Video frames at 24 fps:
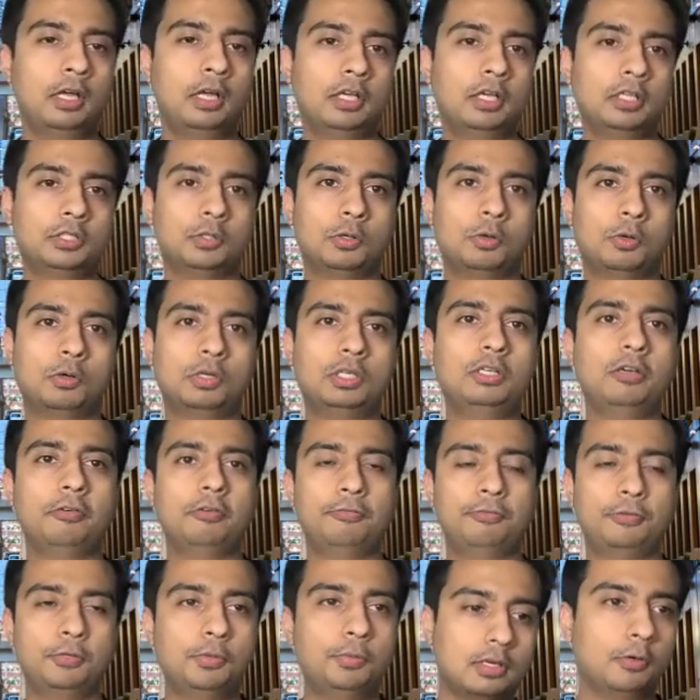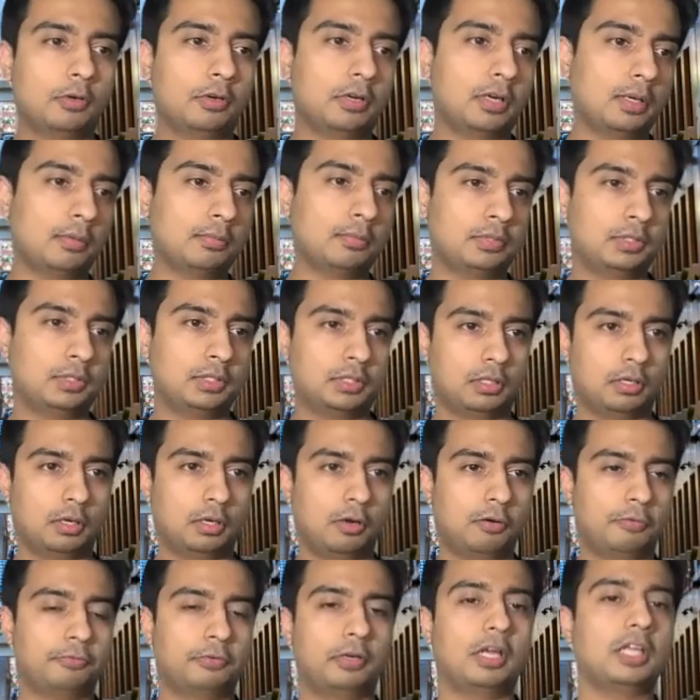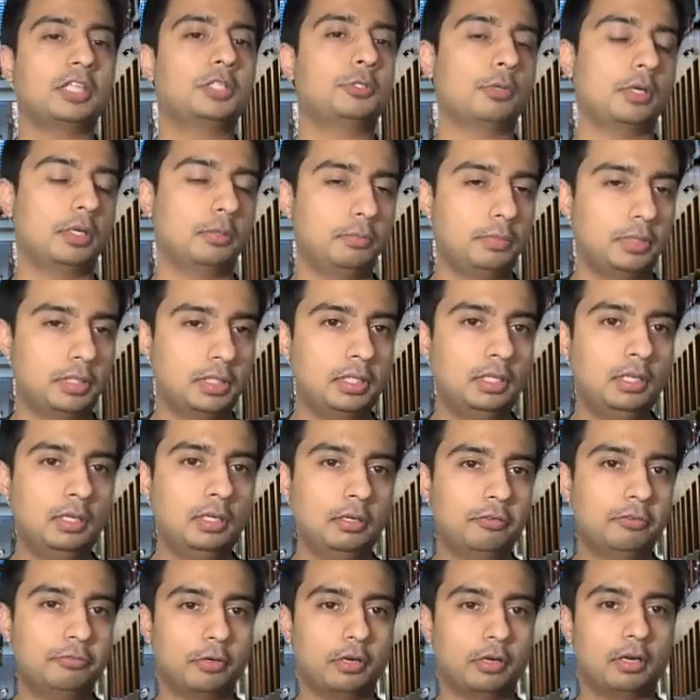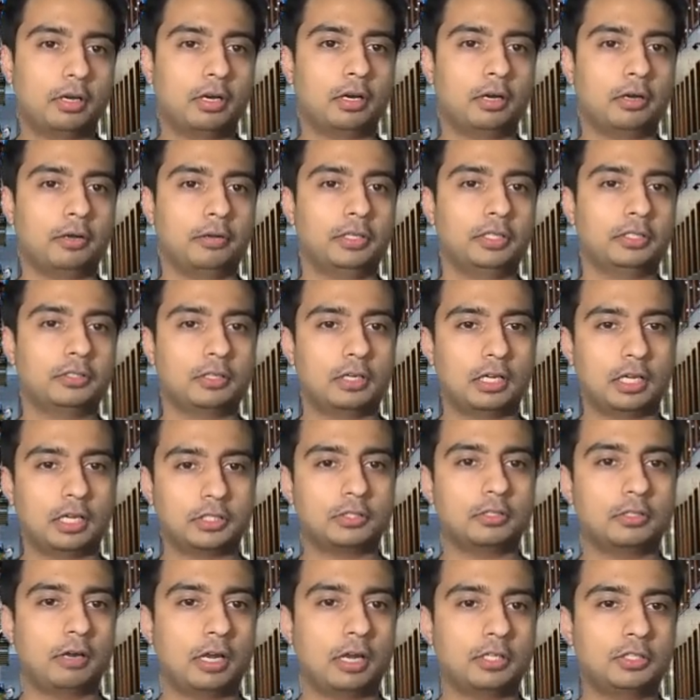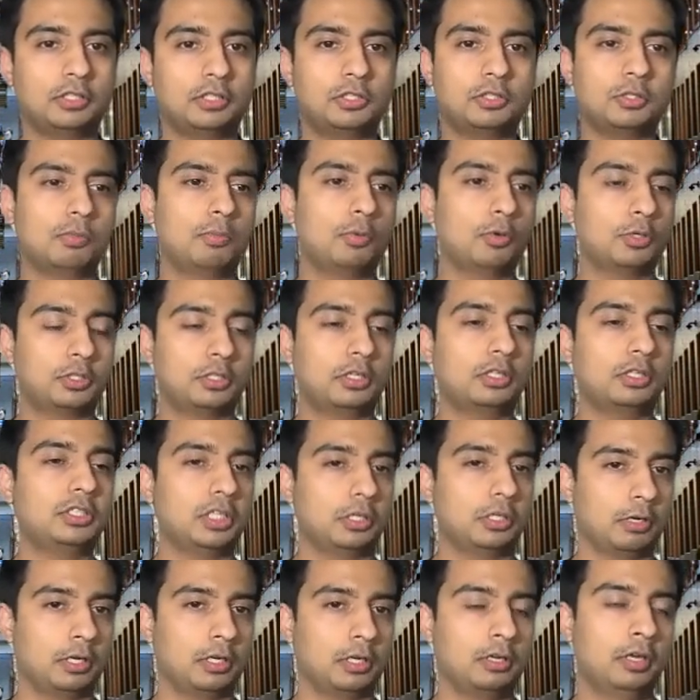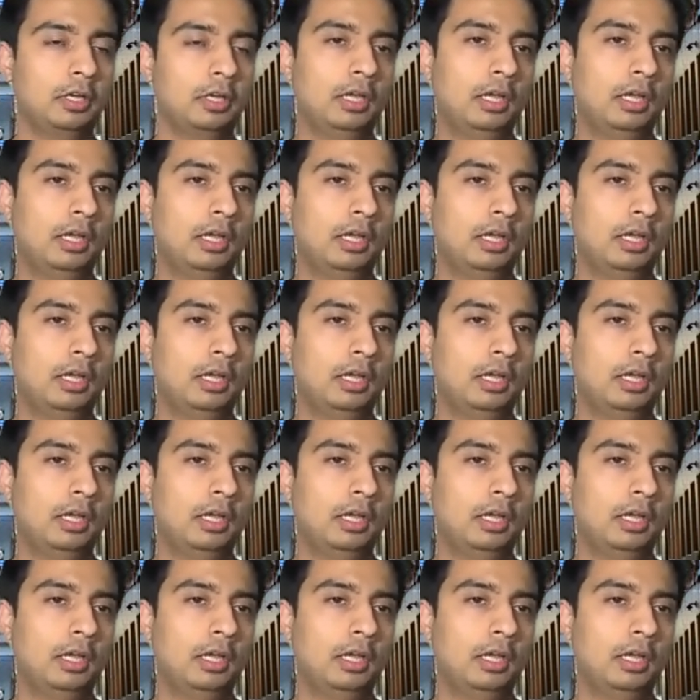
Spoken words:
So only a few programs offer H1B for international graduates. So most are J1.